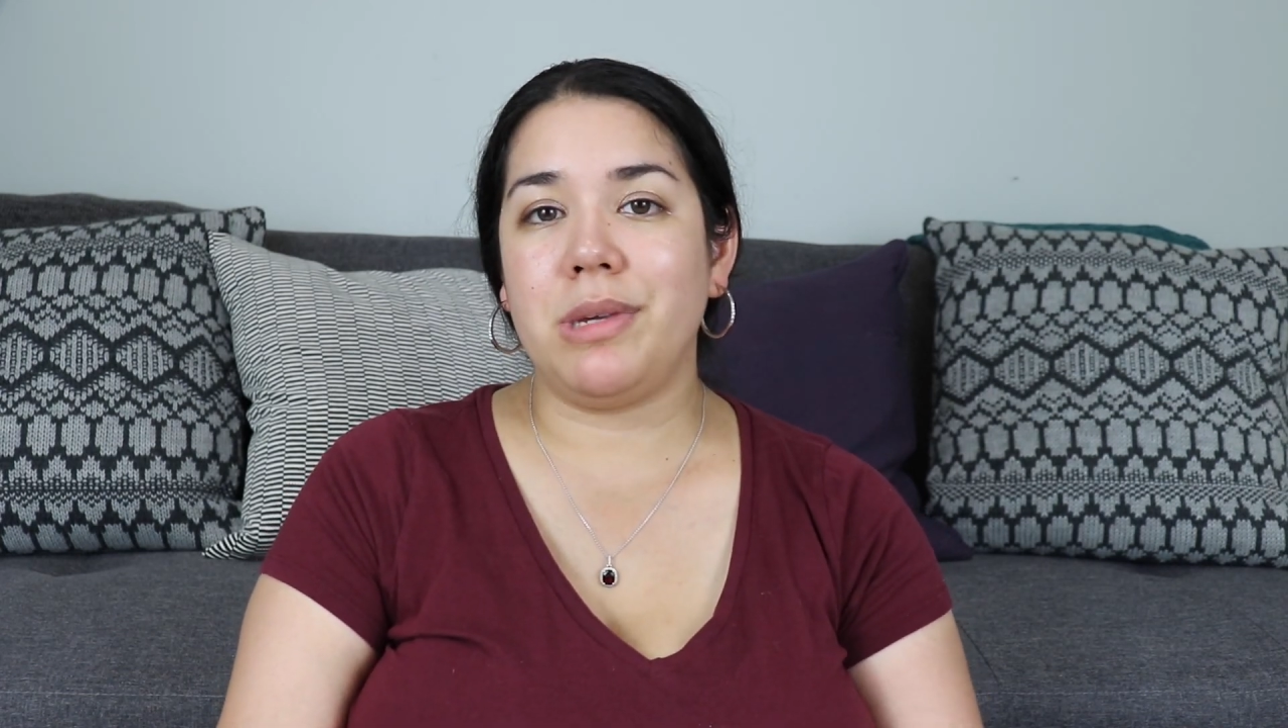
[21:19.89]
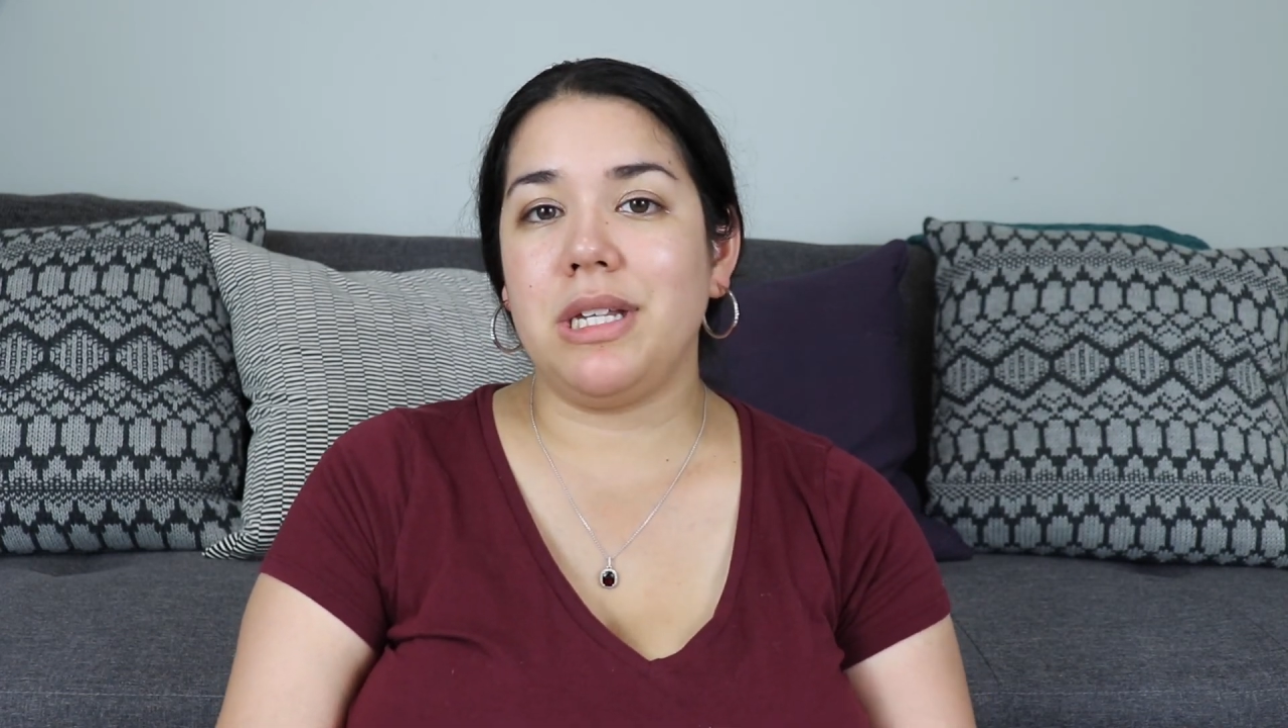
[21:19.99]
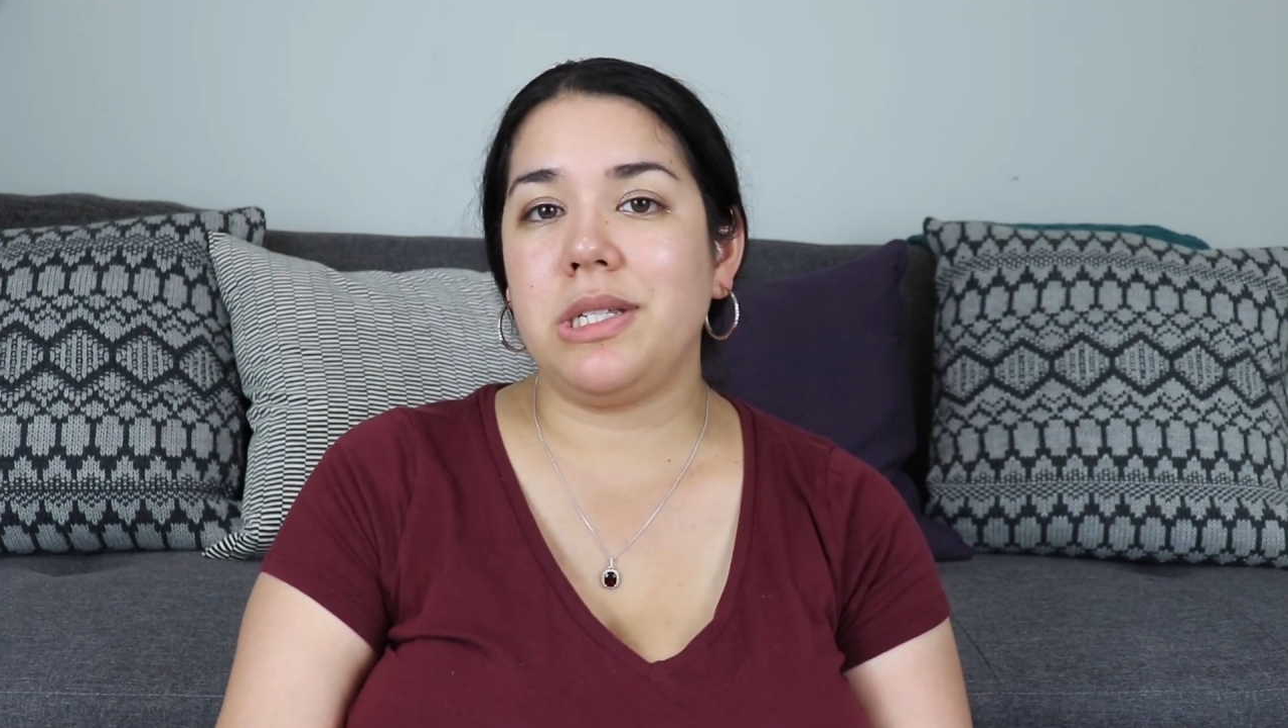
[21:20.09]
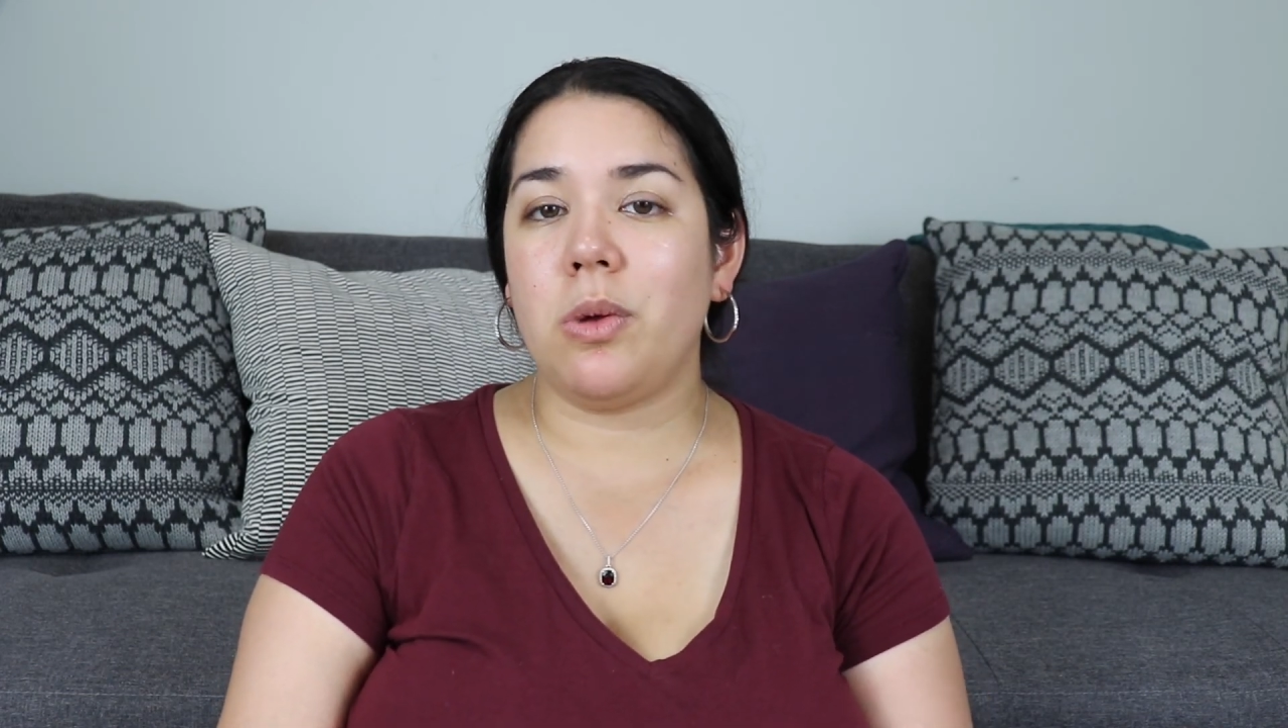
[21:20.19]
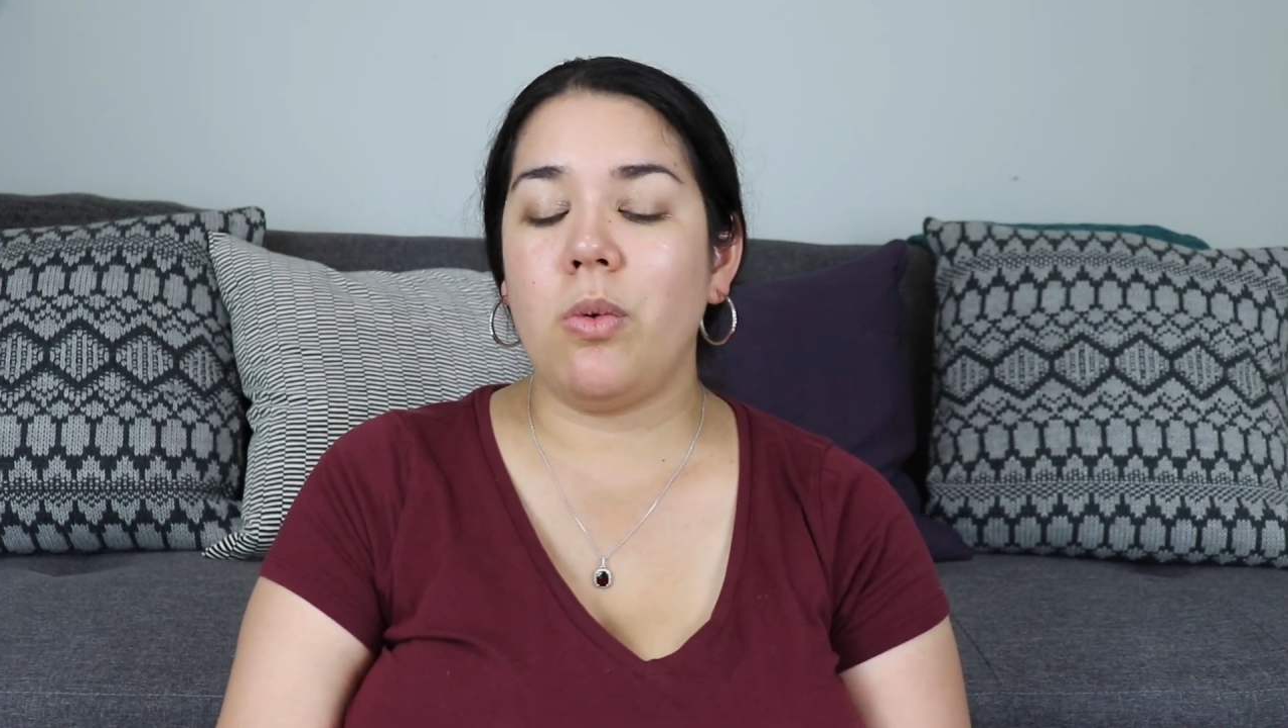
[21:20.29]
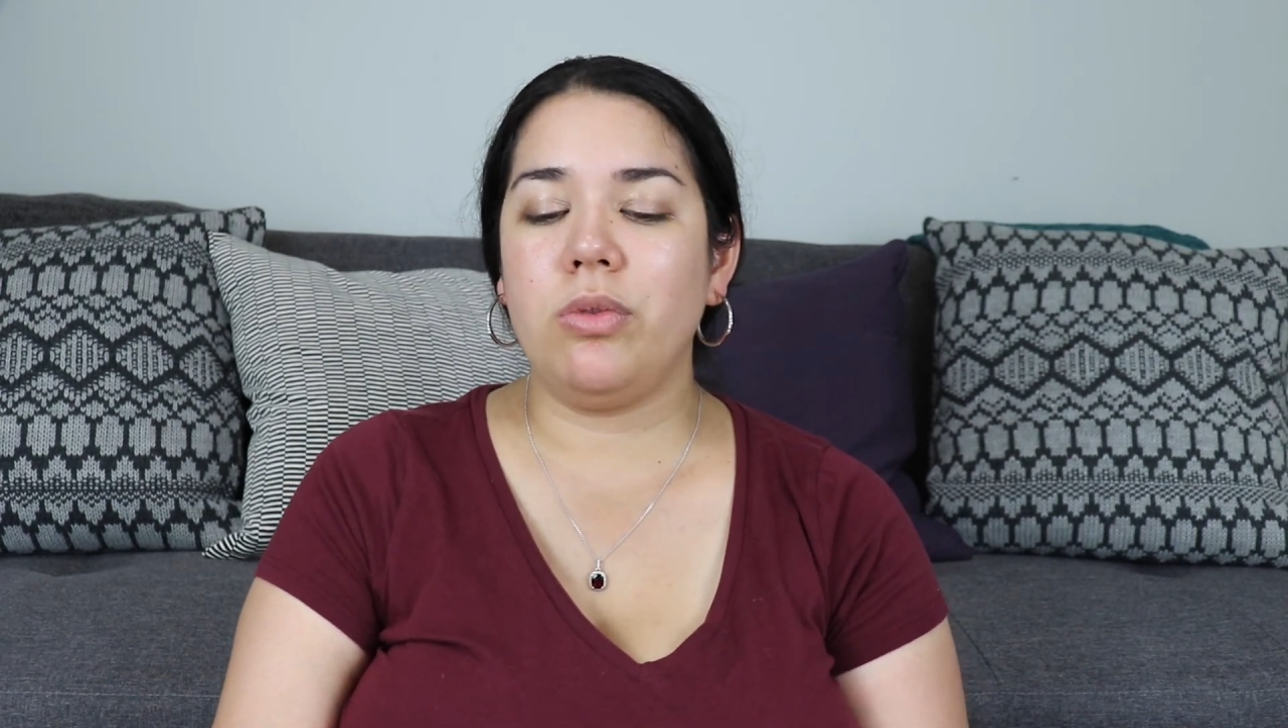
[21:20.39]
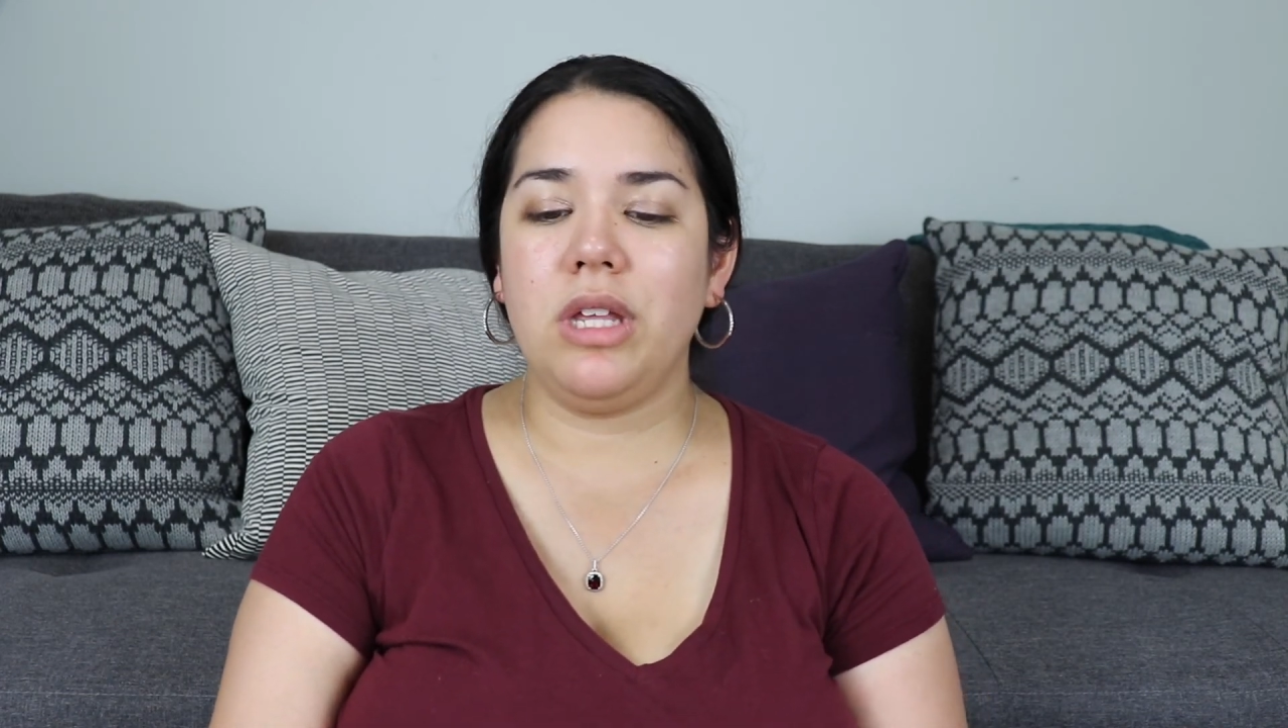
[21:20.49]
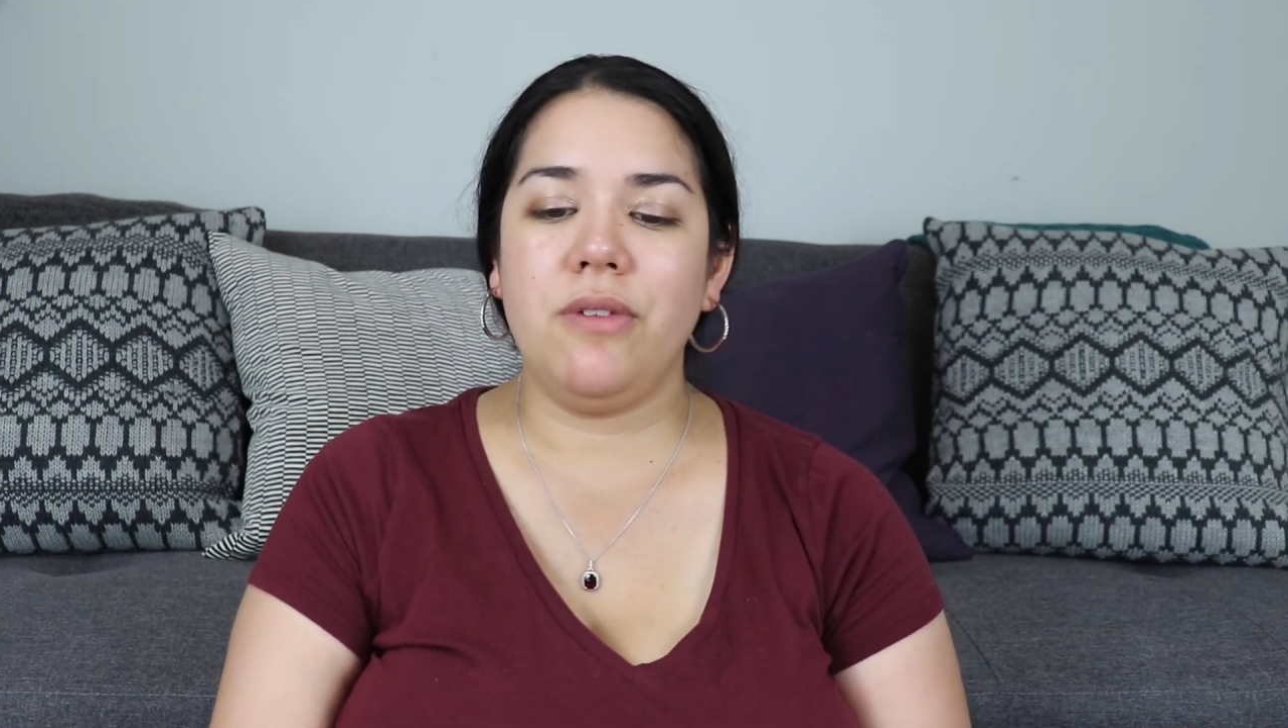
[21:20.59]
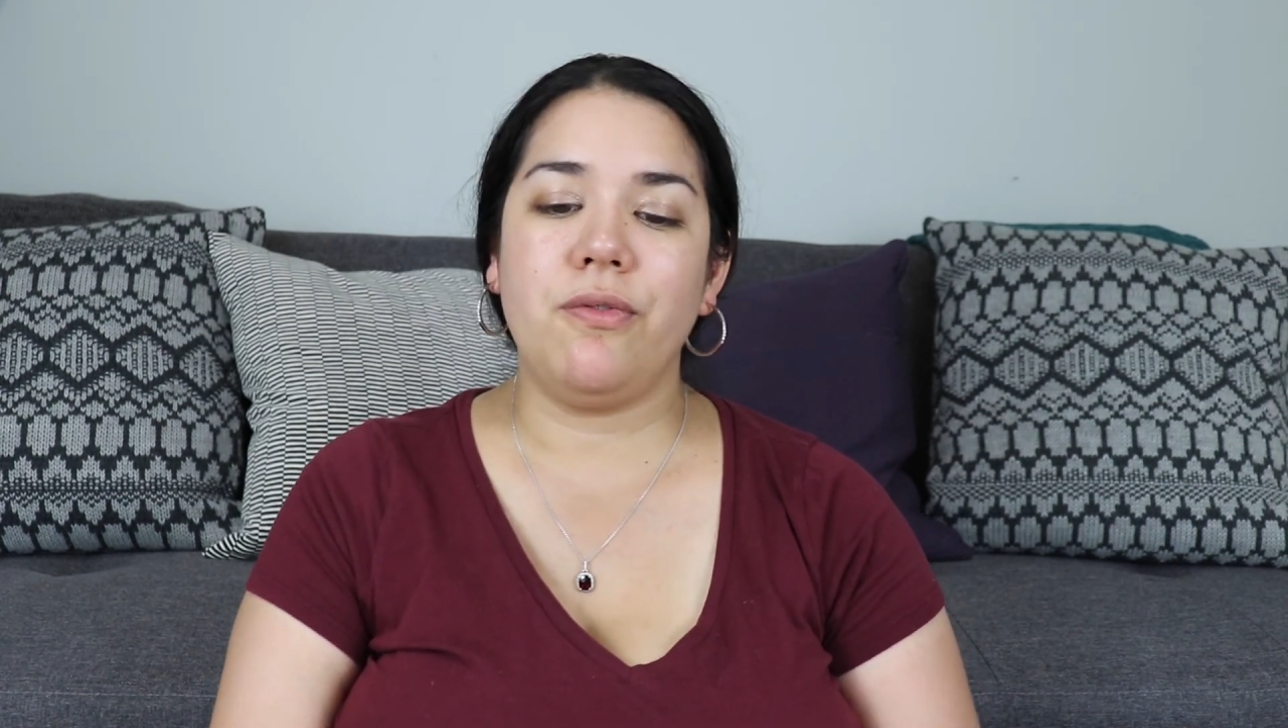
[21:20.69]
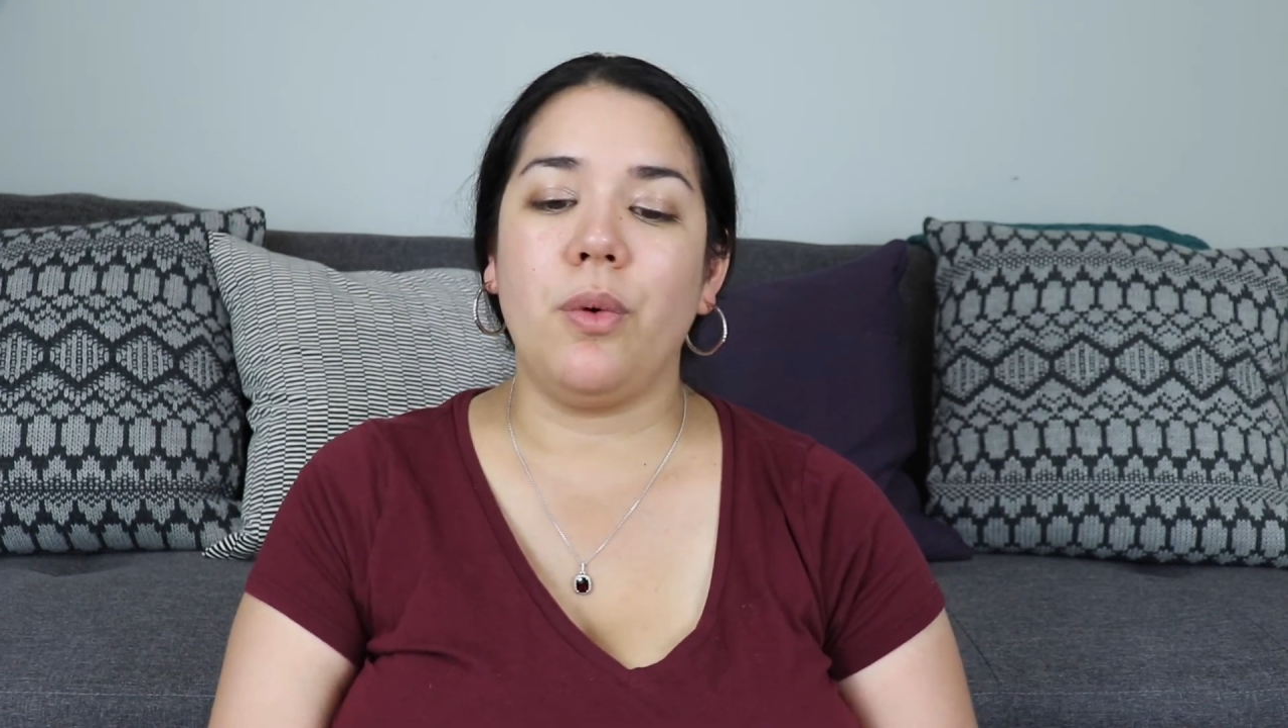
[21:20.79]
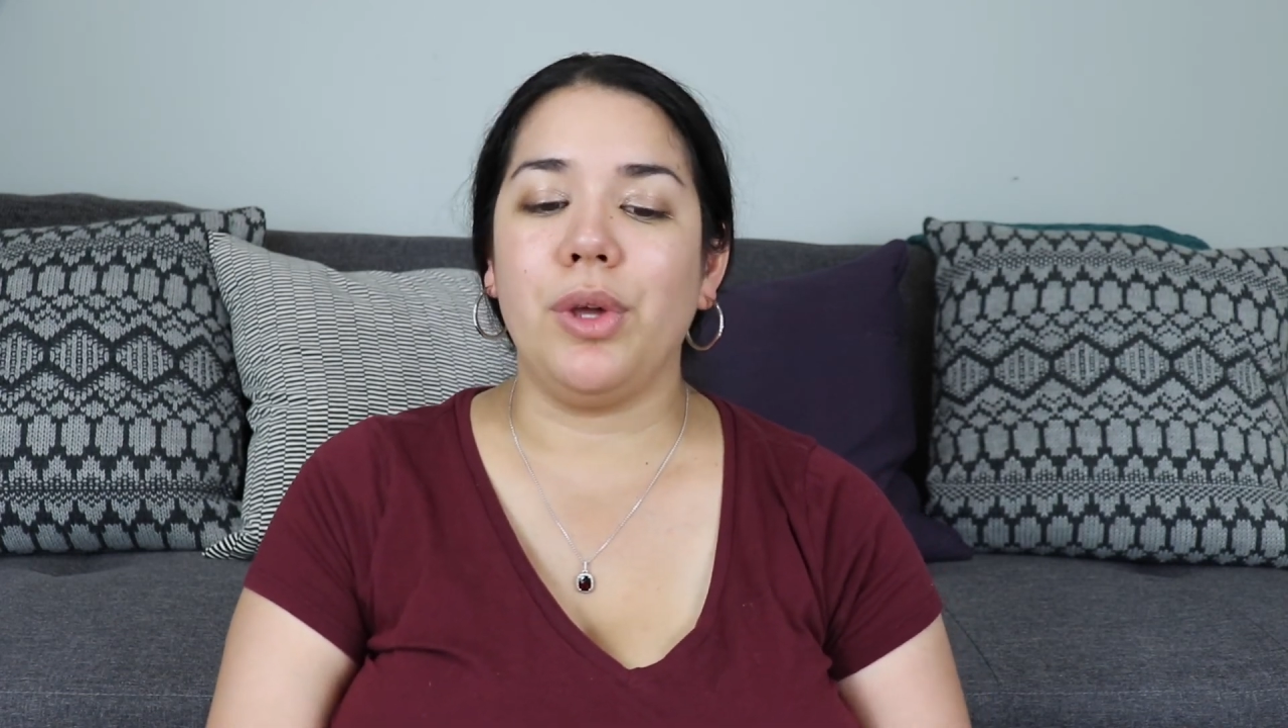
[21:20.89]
but it's only for